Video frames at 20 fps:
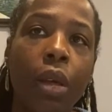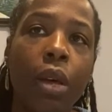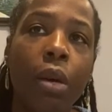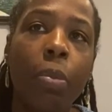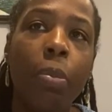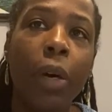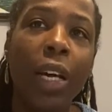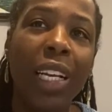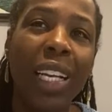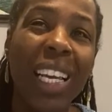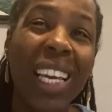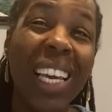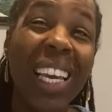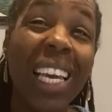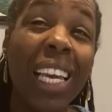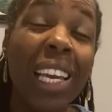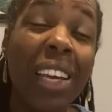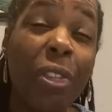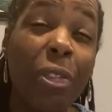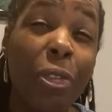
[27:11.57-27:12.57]
But
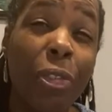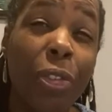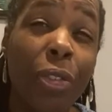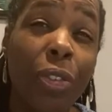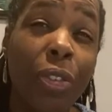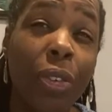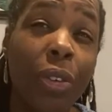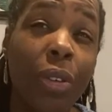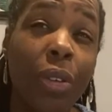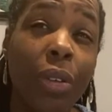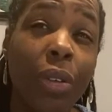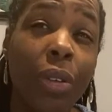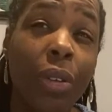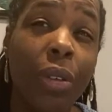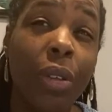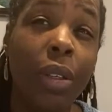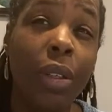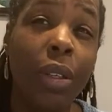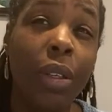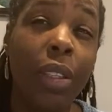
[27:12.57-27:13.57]
if
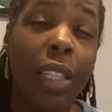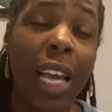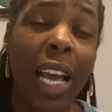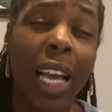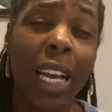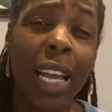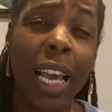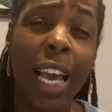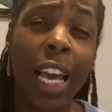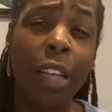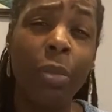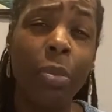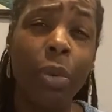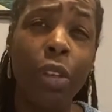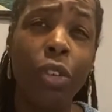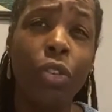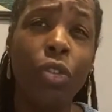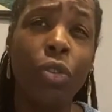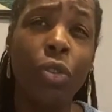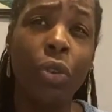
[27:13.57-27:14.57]
that had
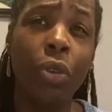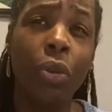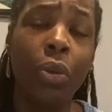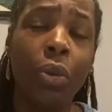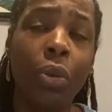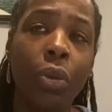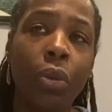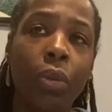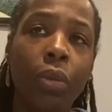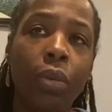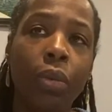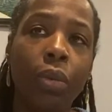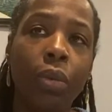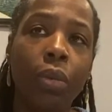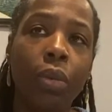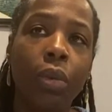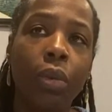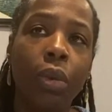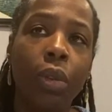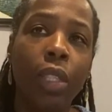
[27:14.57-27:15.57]
been true,
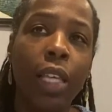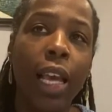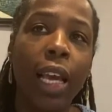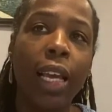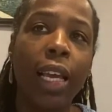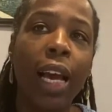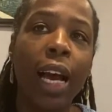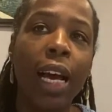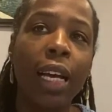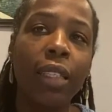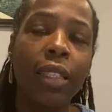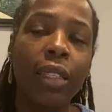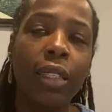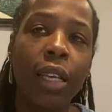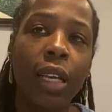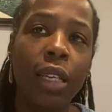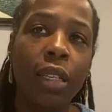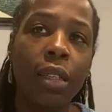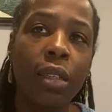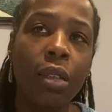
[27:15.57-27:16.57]
that God
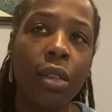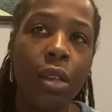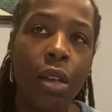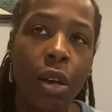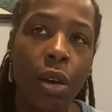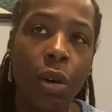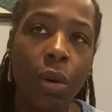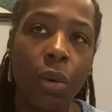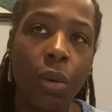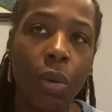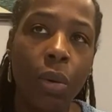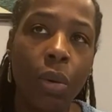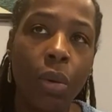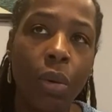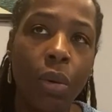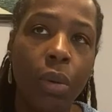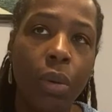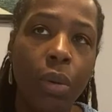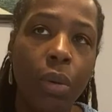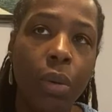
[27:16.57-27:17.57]
said no,
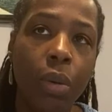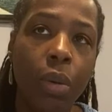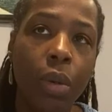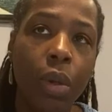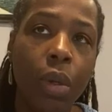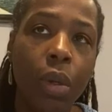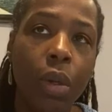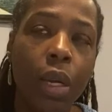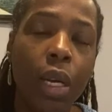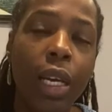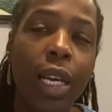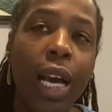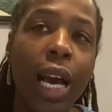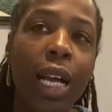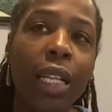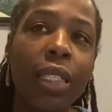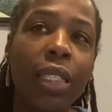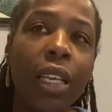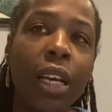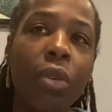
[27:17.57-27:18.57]

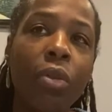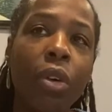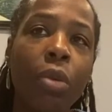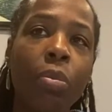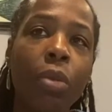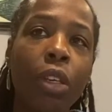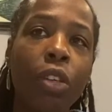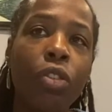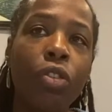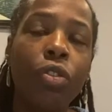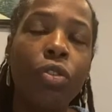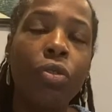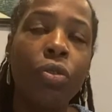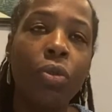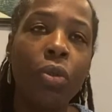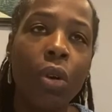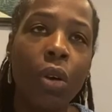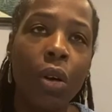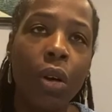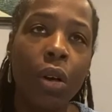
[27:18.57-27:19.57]
God dealt with me
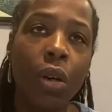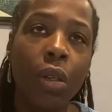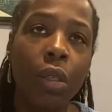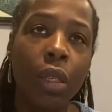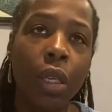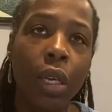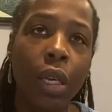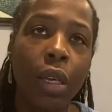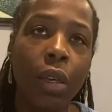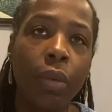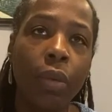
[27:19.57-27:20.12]
strongly.